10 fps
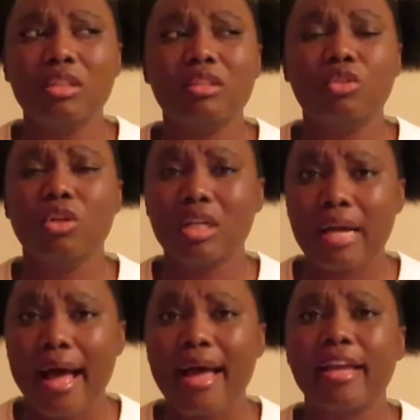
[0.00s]
young
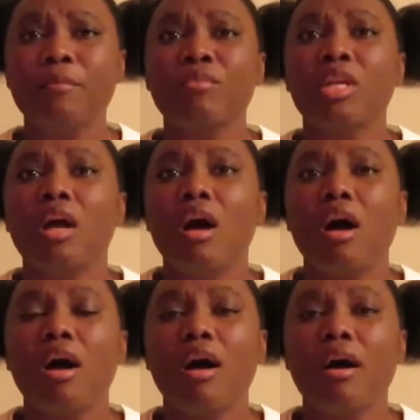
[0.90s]
guy,
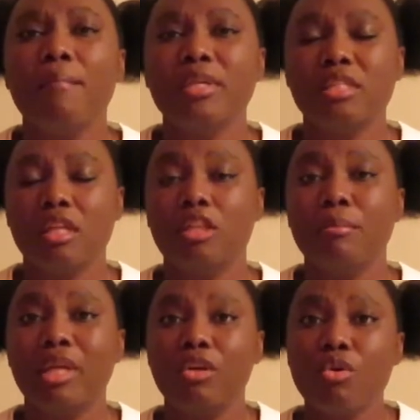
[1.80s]
is on the
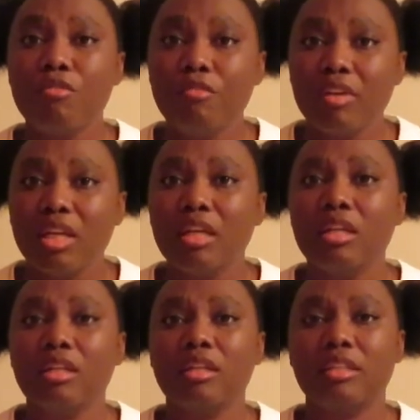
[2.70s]
medical field.